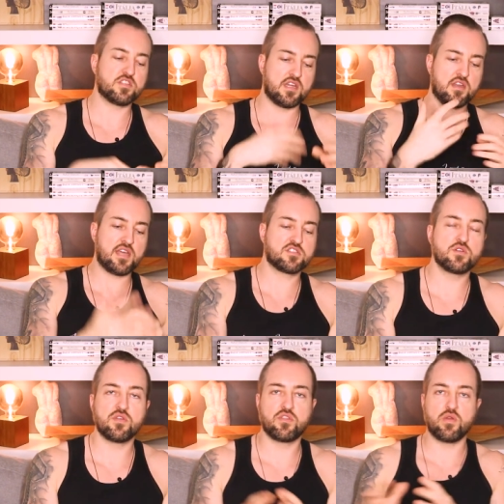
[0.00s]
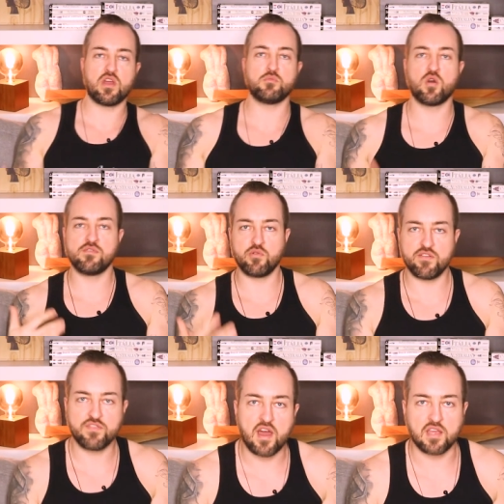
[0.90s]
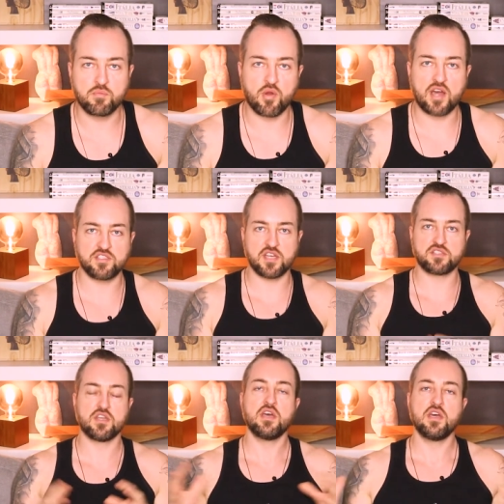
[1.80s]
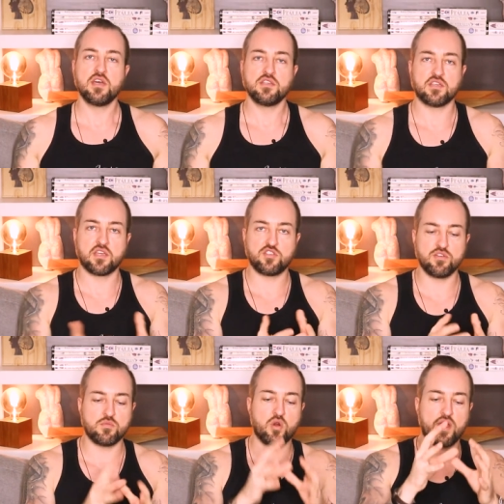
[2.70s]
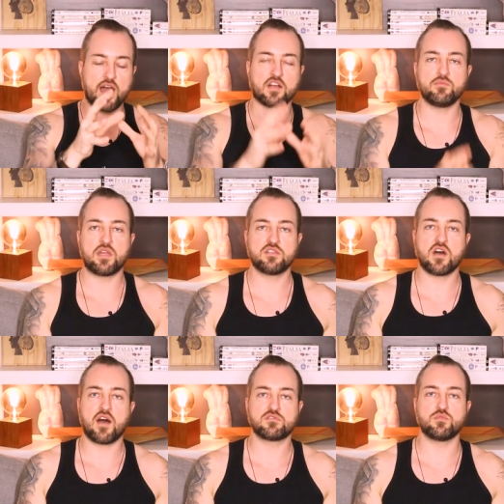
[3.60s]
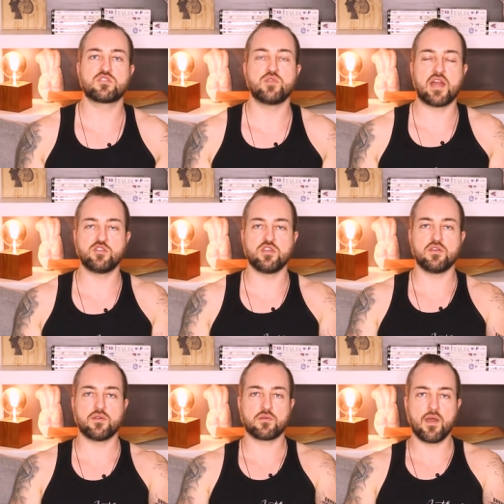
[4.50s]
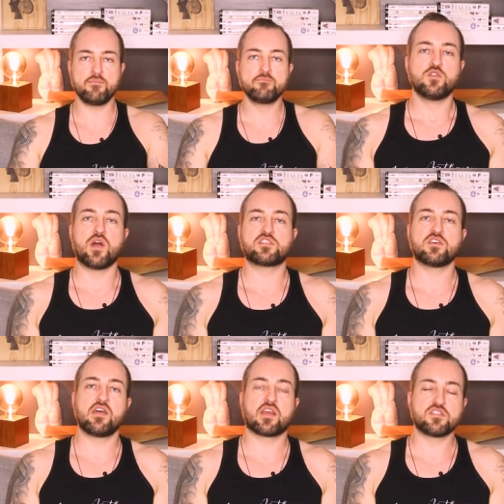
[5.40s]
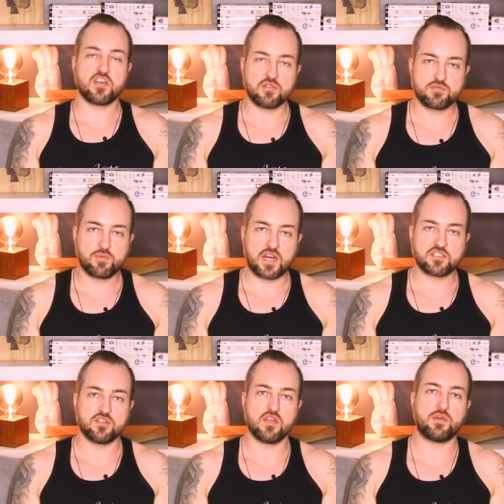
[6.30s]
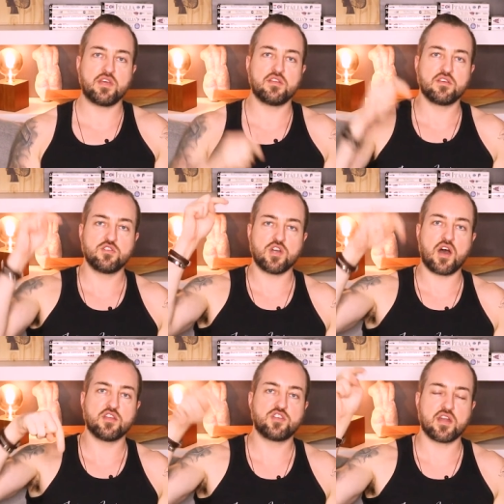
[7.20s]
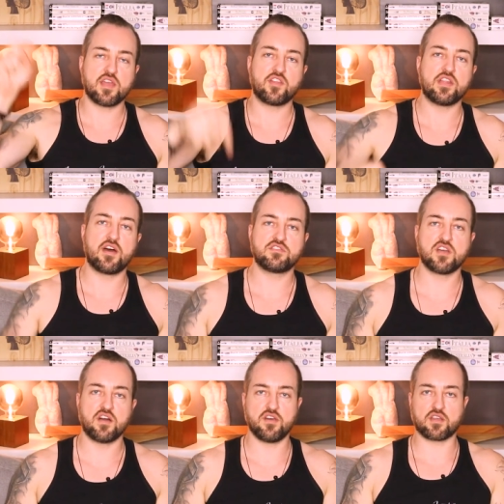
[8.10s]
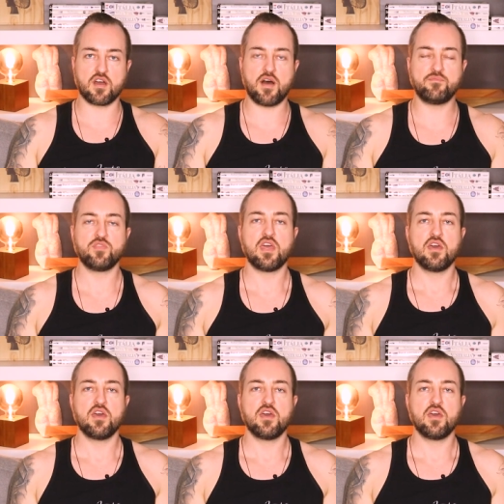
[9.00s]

And then nights two and three are more of a refining process to get you more acclimated to optimal strategy. Okay, do not delay. Like I said, spots are limited. John at johnanthonylifestyle.com.